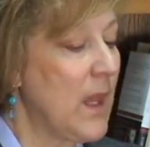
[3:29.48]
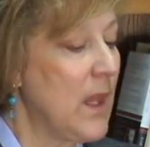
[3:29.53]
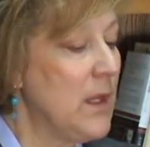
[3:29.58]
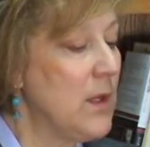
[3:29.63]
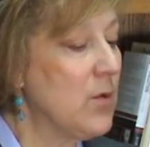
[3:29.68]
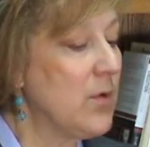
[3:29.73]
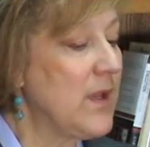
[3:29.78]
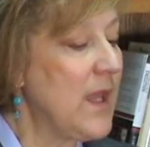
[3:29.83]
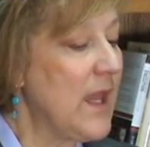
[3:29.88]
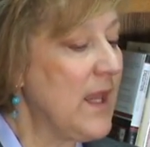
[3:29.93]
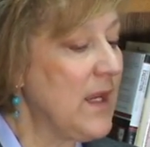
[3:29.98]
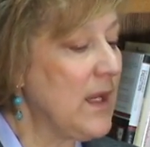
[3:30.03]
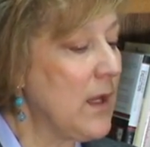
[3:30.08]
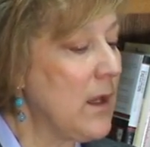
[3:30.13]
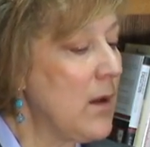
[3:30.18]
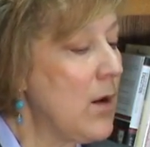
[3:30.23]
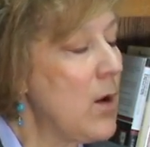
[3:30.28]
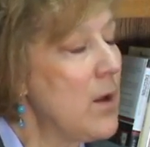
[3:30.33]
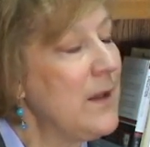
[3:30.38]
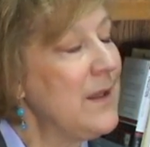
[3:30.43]
you're getting,
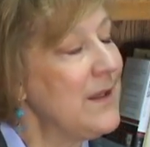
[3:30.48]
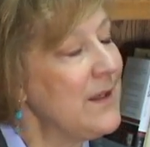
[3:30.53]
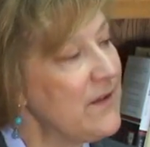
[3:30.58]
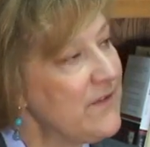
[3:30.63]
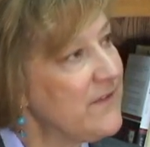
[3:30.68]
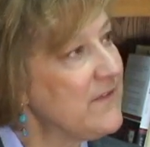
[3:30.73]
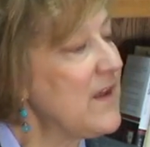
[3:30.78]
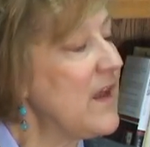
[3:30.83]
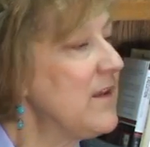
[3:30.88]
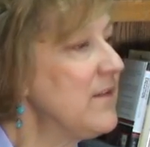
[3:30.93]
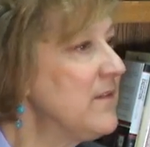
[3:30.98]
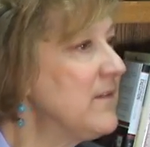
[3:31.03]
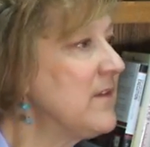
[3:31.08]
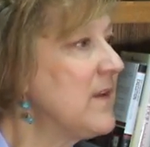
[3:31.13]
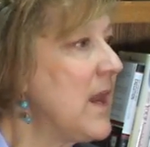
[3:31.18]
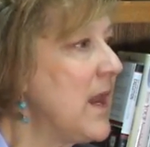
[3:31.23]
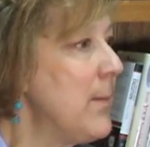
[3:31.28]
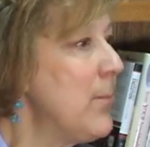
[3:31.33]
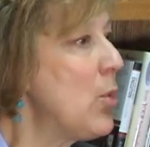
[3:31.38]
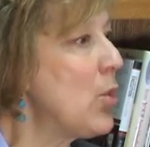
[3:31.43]
in a sense,
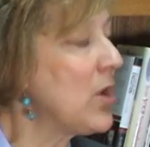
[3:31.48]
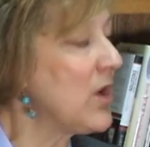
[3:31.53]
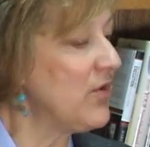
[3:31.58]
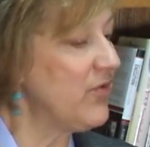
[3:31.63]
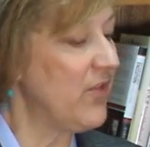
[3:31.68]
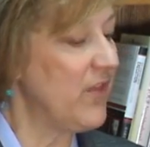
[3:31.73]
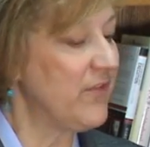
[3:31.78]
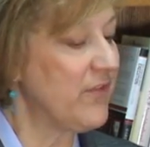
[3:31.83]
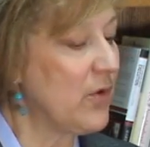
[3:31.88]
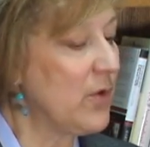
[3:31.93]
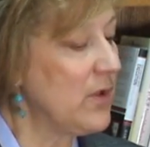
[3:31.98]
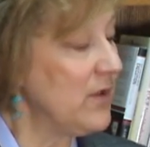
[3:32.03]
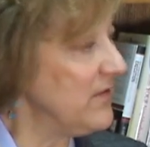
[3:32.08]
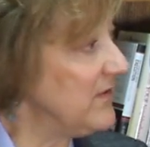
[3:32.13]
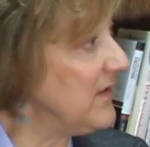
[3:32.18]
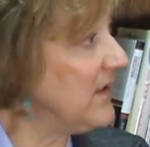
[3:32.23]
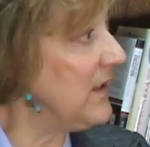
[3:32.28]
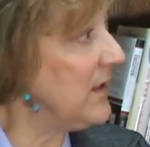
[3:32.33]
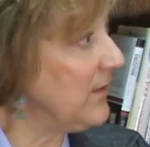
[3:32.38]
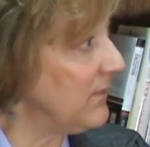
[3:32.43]
a mortgage that's going
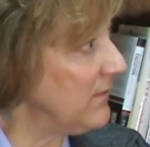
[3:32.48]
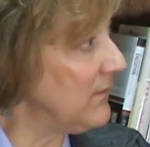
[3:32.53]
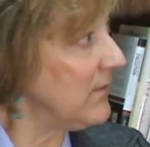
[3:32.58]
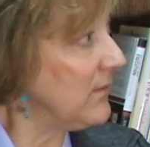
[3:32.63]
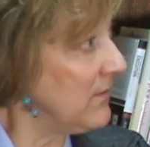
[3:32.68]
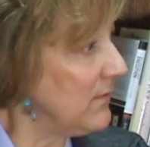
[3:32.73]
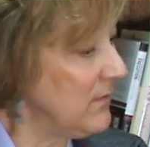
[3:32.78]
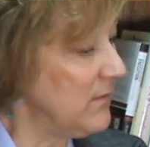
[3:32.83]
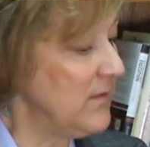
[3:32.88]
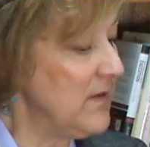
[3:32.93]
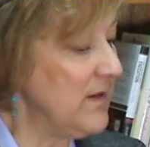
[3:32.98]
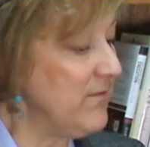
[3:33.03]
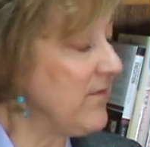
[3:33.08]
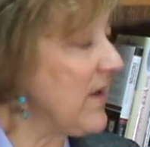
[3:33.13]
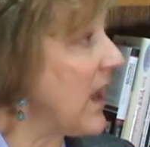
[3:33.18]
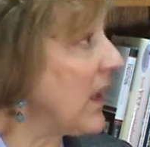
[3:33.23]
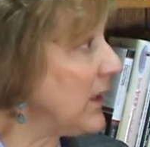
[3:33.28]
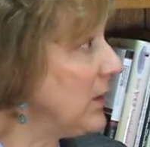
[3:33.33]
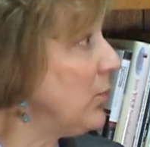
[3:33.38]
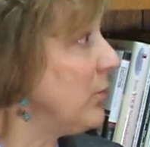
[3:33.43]
to
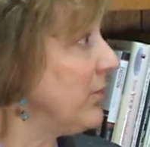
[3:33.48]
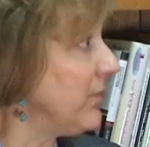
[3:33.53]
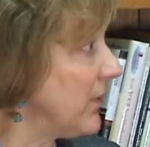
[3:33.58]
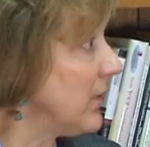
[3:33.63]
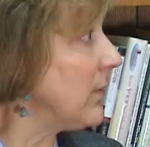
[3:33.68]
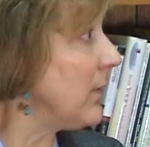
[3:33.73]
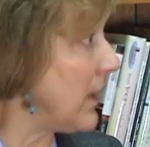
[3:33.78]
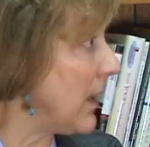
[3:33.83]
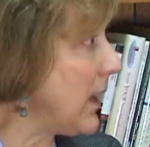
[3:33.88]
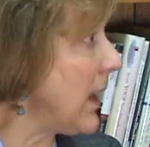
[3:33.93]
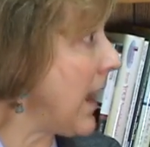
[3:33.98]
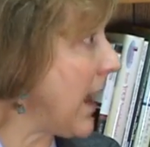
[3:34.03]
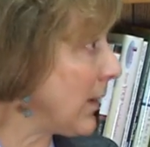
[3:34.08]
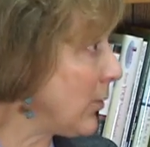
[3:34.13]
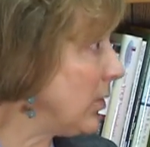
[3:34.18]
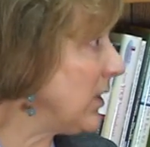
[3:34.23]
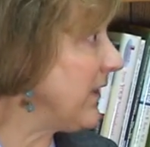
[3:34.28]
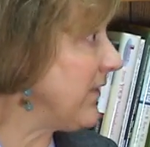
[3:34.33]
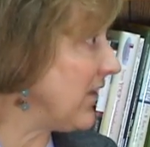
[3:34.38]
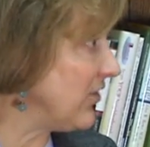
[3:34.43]
devalue the
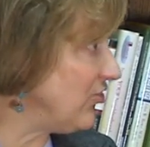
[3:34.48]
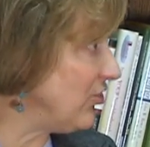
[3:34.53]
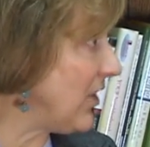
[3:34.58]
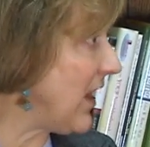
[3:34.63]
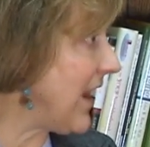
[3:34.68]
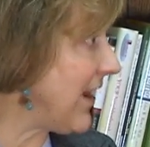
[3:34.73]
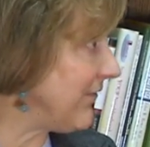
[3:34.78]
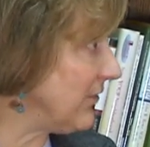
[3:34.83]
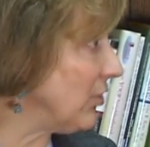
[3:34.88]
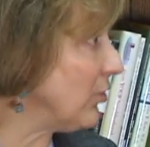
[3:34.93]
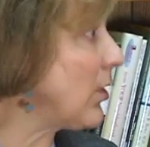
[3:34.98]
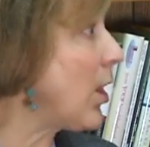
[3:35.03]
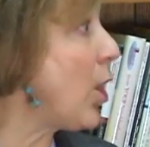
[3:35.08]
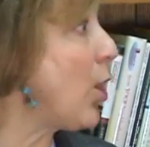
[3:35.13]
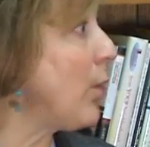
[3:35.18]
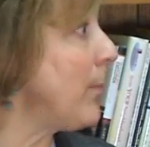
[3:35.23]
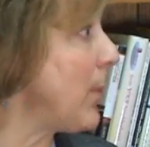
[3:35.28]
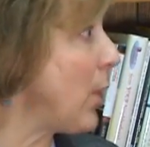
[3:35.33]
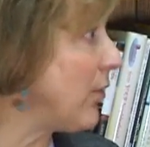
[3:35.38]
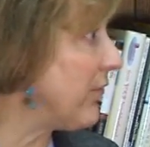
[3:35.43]
equity that you have in your
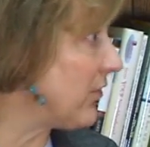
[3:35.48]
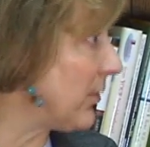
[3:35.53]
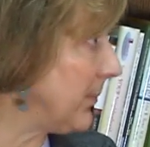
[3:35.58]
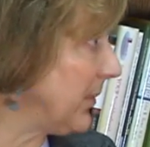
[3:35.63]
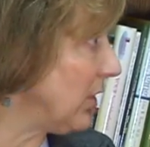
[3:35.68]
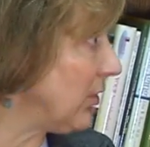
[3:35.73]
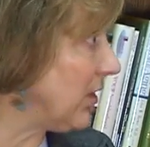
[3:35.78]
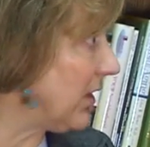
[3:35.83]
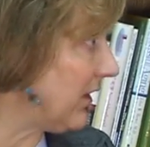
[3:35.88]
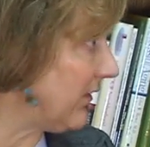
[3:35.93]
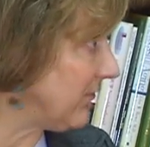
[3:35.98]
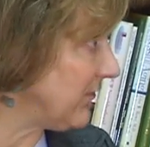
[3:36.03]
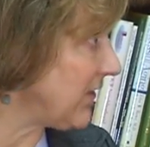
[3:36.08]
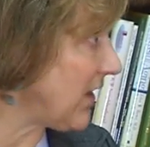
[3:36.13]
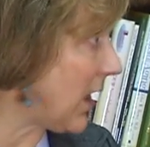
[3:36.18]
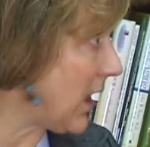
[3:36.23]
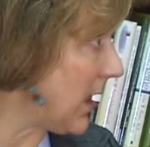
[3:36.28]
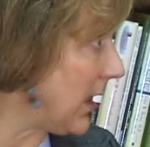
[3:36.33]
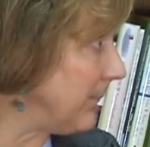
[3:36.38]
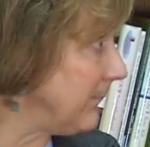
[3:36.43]
home over a period of
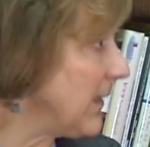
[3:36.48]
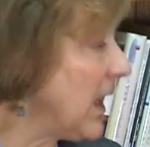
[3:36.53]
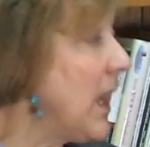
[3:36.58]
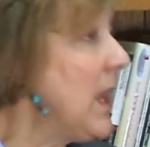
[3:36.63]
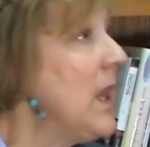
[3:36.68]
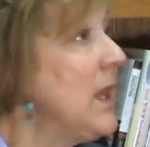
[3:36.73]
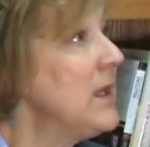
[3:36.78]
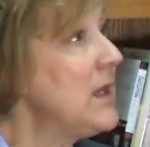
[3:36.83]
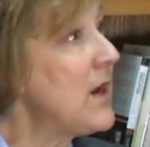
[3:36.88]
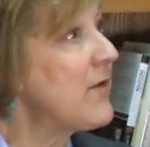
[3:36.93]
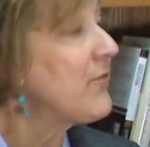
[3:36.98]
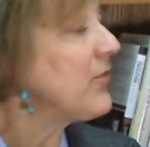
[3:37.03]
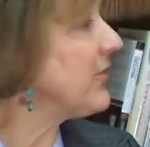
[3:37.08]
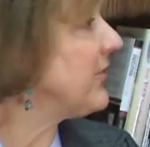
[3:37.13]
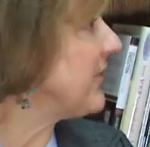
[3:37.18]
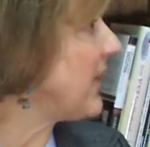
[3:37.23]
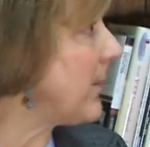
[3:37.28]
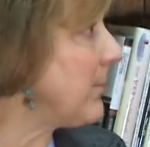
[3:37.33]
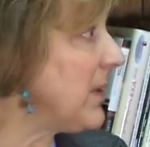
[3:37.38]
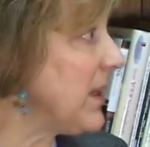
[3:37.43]
time. Now, for
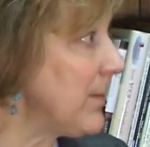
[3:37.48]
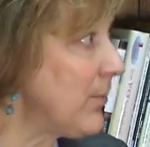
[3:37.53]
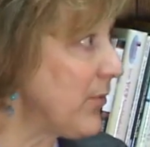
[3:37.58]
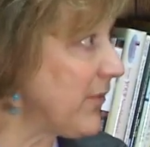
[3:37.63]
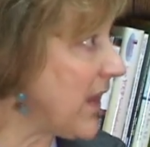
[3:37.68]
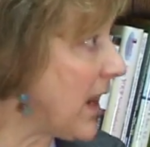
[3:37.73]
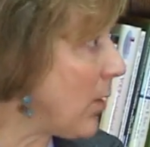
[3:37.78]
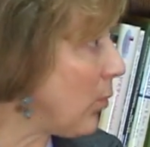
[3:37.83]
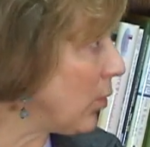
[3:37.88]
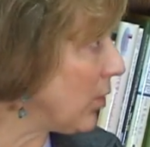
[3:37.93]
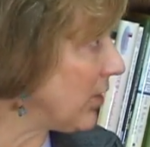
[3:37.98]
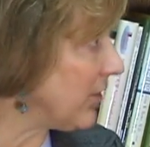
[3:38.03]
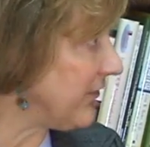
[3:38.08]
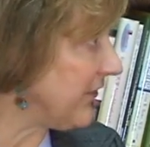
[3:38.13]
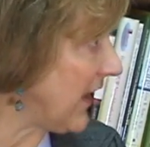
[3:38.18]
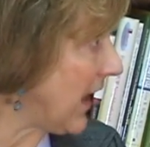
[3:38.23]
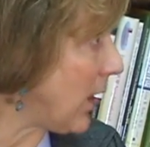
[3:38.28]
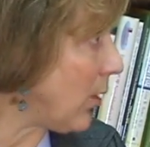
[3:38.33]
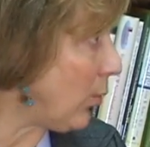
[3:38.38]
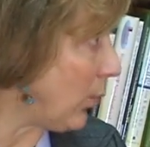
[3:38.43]
some people that works
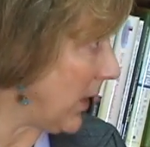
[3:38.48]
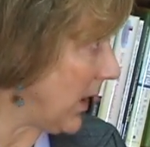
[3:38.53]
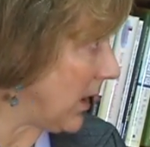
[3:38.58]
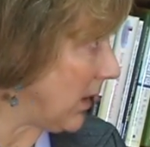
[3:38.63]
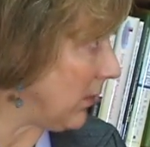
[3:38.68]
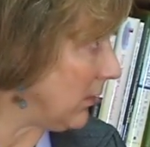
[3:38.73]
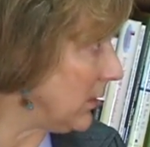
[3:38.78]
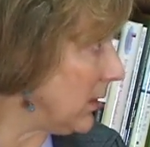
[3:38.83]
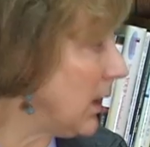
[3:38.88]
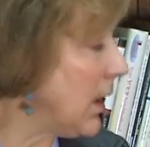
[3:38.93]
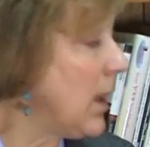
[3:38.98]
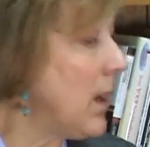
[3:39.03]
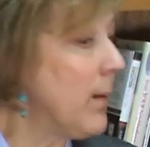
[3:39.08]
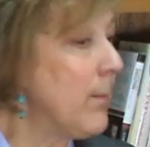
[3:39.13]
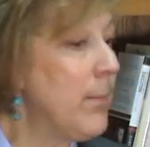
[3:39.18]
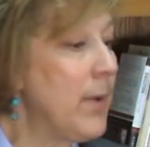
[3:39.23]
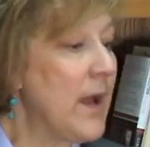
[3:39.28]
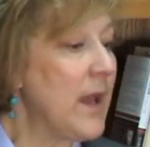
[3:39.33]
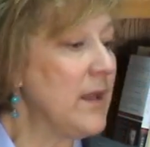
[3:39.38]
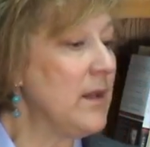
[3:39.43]
out well,
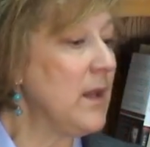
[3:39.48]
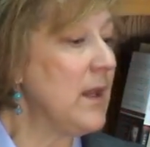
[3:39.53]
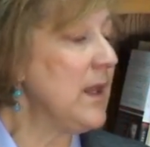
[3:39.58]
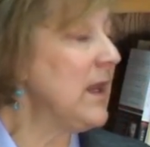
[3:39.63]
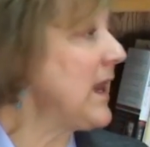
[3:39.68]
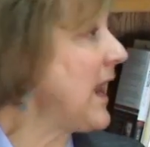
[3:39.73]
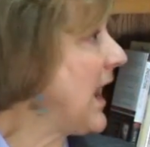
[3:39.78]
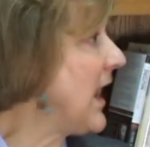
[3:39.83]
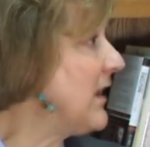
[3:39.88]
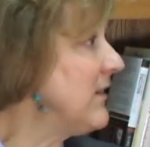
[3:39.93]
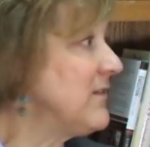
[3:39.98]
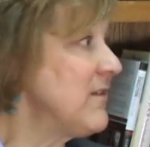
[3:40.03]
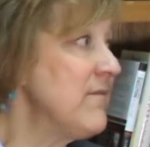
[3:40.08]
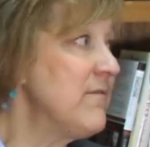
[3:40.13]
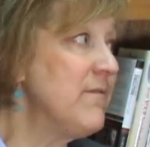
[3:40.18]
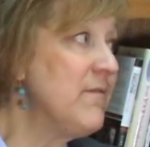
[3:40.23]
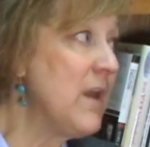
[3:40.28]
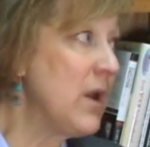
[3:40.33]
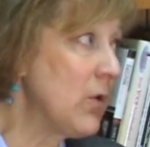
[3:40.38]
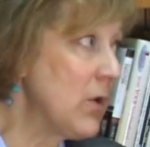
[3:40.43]
but it's a
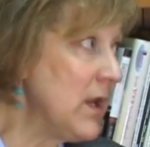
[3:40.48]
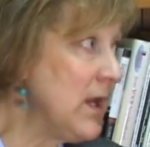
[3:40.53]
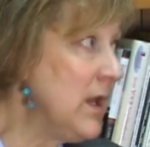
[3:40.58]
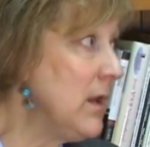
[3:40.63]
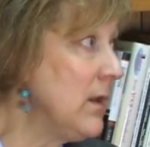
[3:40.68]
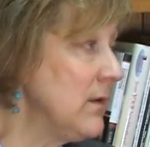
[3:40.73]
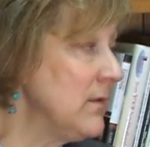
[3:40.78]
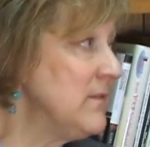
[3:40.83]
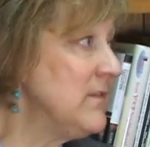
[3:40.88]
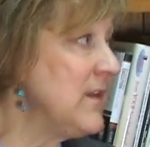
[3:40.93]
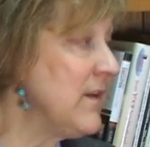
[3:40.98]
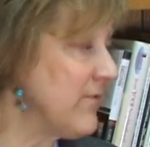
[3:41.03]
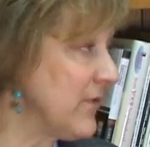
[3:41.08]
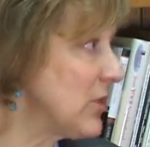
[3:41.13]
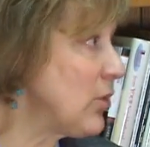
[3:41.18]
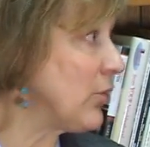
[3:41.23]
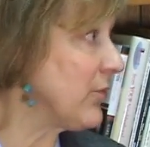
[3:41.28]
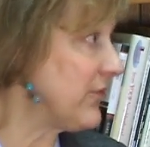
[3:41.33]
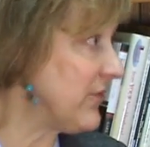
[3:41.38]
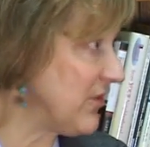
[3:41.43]
very
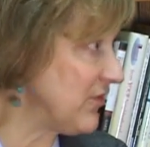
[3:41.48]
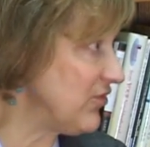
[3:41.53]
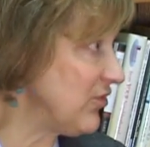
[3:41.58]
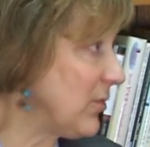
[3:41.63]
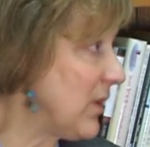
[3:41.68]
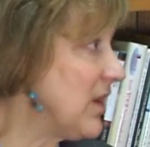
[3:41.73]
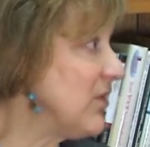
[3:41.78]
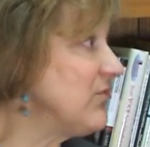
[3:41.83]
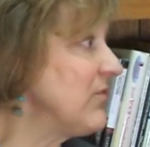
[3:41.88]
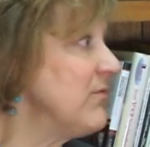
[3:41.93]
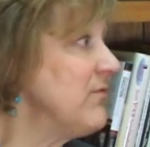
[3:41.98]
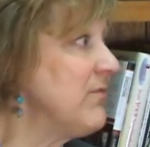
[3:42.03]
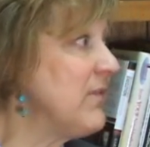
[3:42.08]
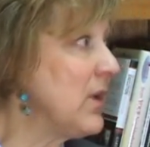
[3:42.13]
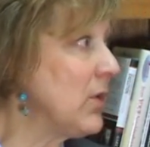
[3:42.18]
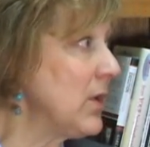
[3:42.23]
difficult situation.